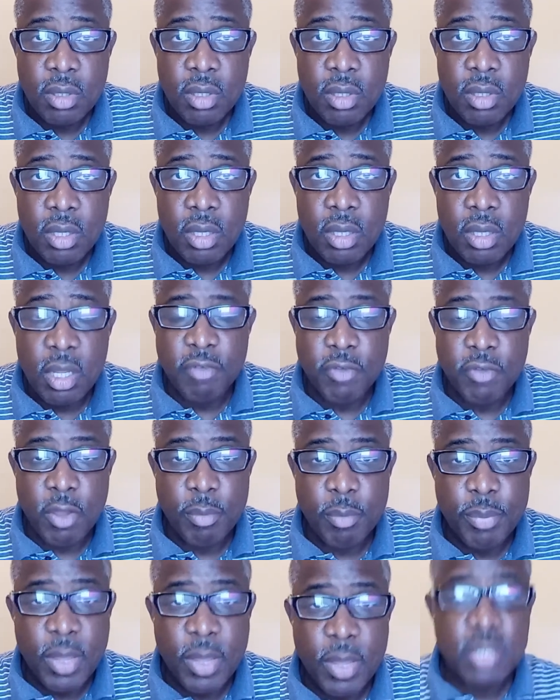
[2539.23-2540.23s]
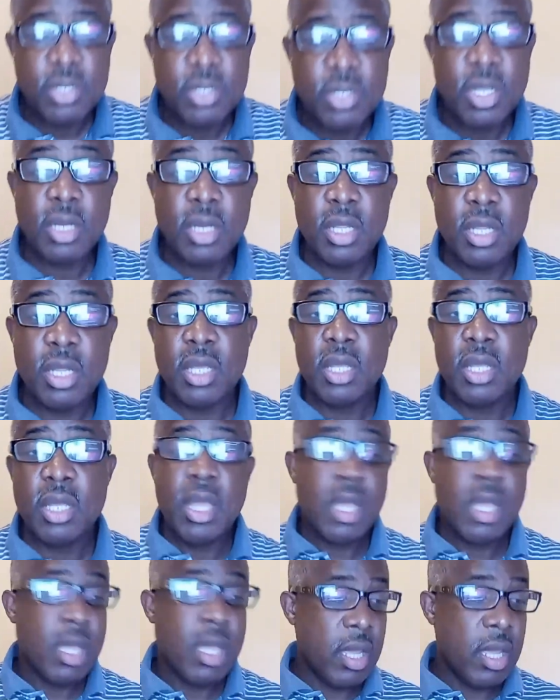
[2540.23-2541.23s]
if your patient
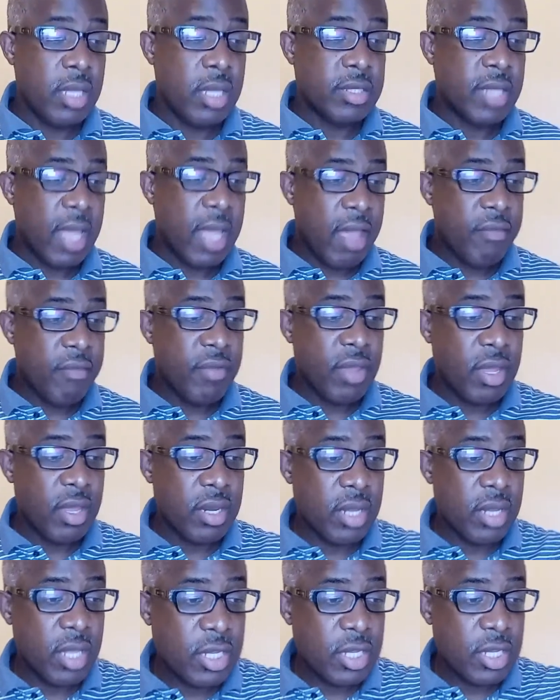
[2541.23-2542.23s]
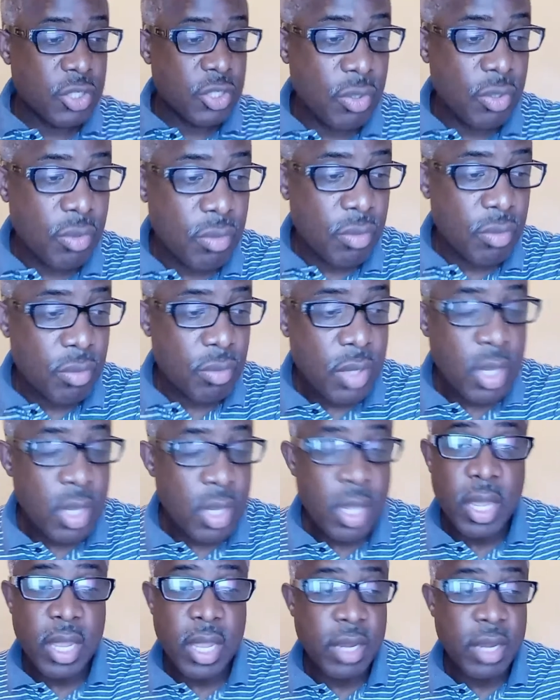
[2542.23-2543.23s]
is having an issue
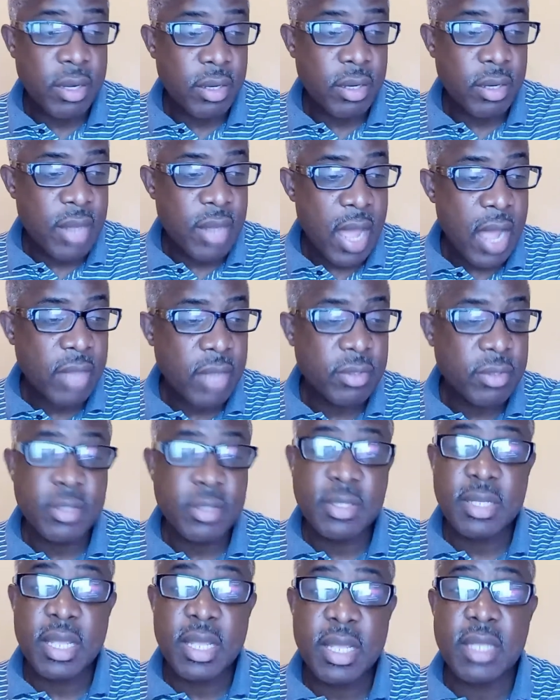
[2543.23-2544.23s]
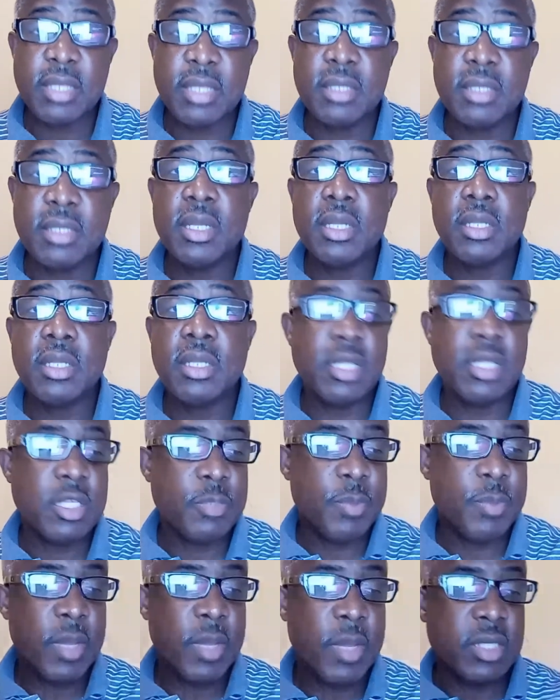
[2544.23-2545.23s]
and the doctor says
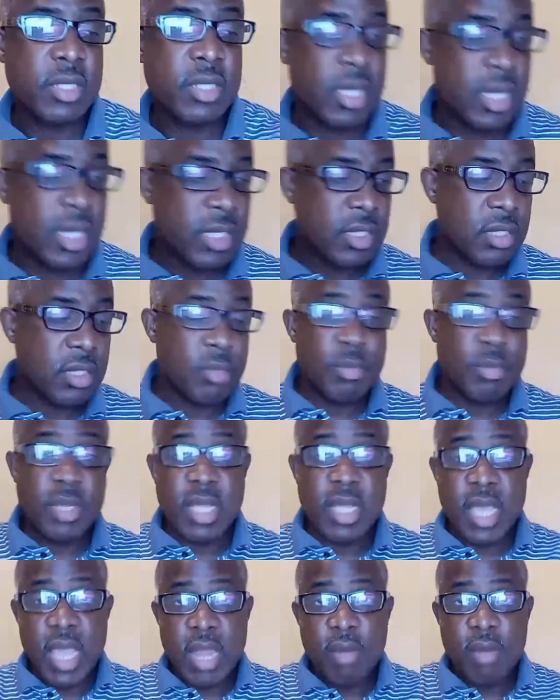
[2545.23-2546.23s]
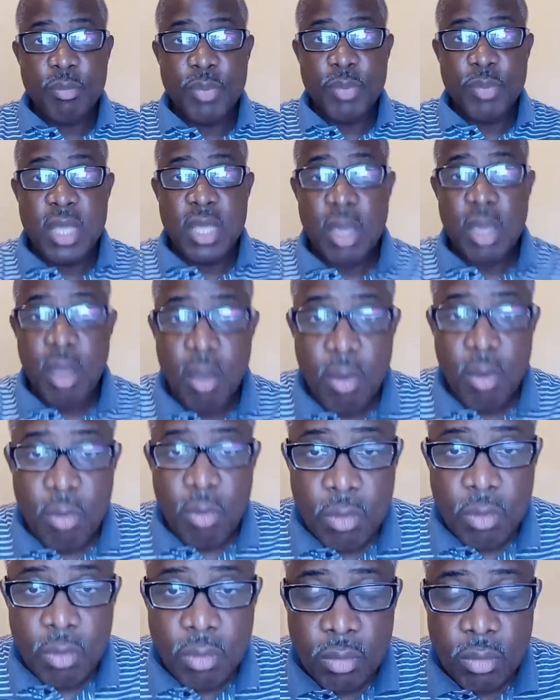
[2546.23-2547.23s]
this patient needs to be
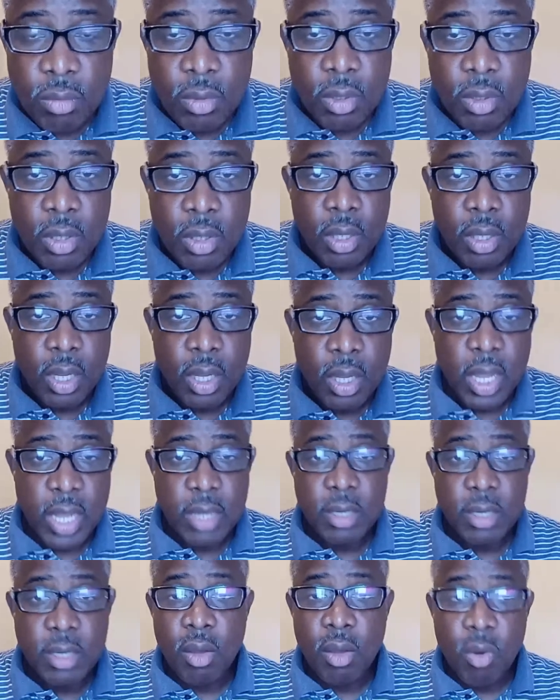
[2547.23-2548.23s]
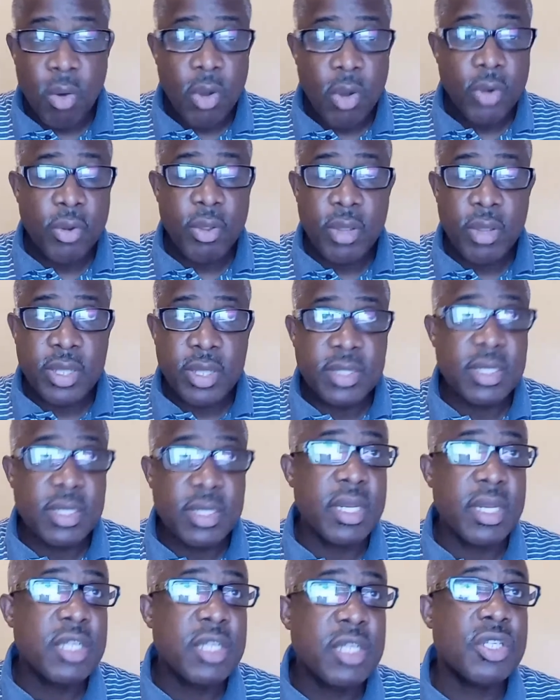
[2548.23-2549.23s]
NPO and the order is
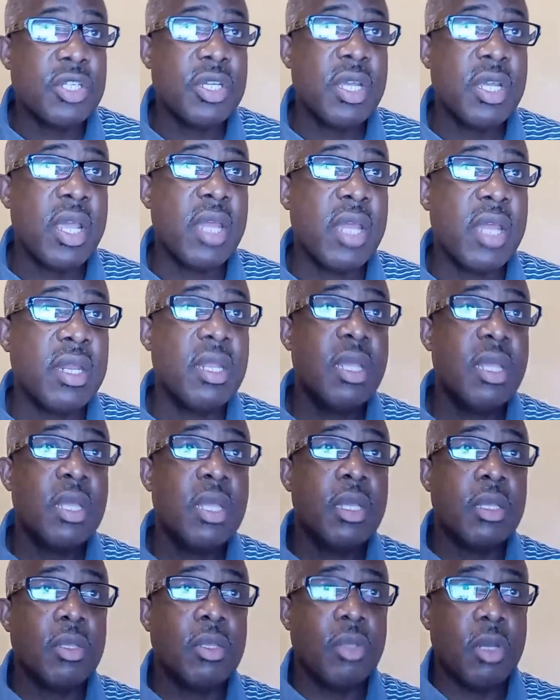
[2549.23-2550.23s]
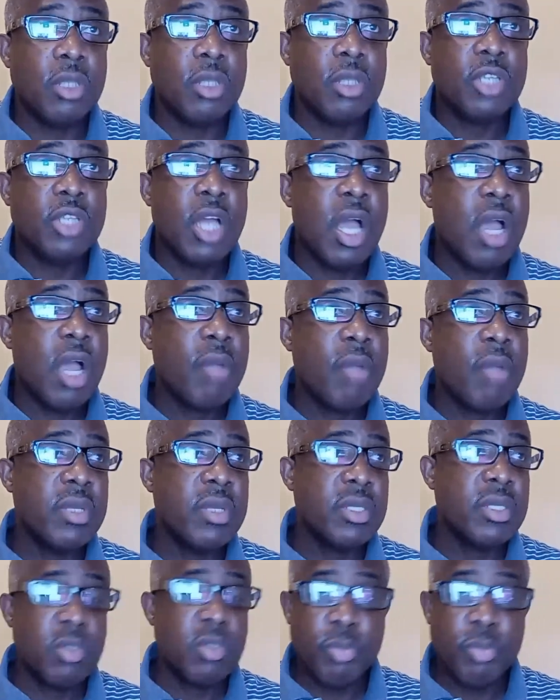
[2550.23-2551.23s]
initiated, your job is to